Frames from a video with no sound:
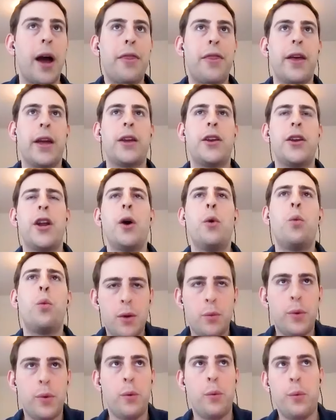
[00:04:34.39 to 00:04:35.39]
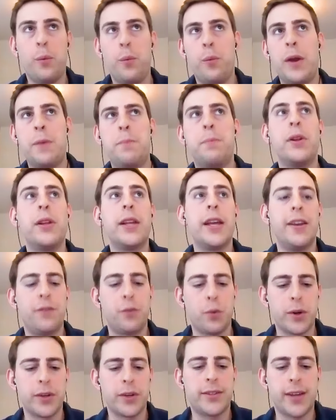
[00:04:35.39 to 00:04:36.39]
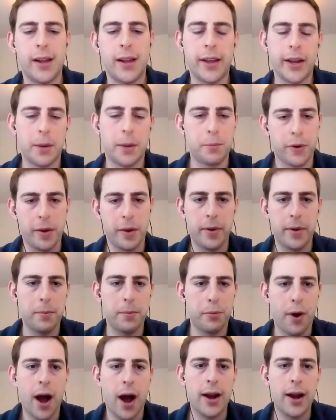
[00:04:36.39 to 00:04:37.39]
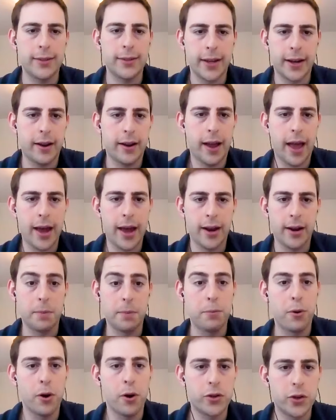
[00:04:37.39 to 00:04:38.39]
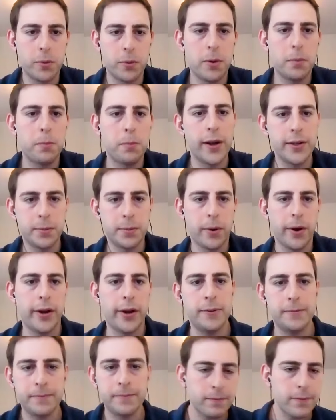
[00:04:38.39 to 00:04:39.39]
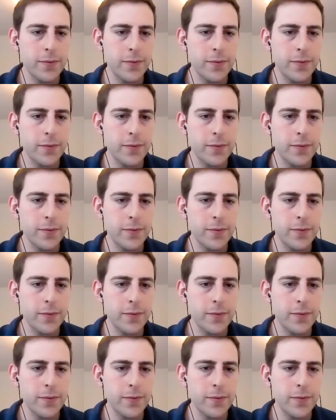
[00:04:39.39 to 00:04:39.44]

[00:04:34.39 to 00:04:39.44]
I think, you know, we, we believe we're selling a premium product at, a, at an approachable price point.